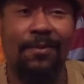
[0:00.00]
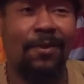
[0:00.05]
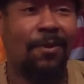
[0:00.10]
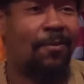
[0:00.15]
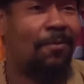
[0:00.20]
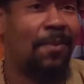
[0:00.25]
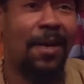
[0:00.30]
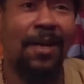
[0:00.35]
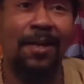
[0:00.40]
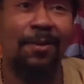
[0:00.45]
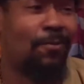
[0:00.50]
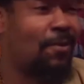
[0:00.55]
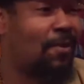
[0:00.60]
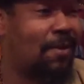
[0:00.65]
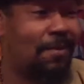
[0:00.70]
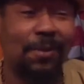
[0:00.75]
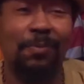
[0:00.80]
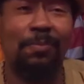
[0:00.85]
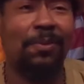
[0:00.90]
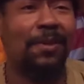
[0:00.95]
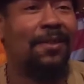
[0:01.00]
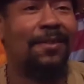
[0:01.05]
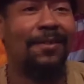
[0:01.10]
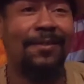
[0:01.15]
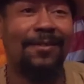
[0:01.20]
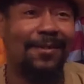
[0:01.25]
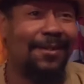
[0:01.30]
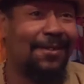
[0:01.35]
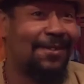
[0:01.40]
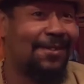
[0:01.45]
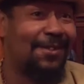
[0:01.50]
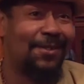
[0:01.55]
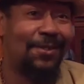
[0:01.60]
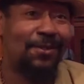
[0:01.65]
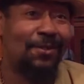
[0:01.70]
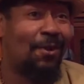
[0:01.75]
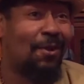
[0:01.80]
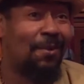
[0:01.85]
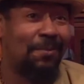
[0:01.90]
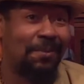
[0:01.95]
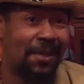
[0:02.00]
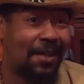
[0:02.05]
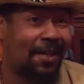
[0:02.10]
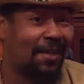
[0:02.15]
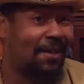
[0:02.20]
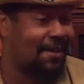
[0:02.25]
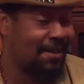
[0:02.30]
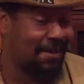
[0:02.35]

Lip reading: No matter where I'm spitting. Right. You know what I'm saying.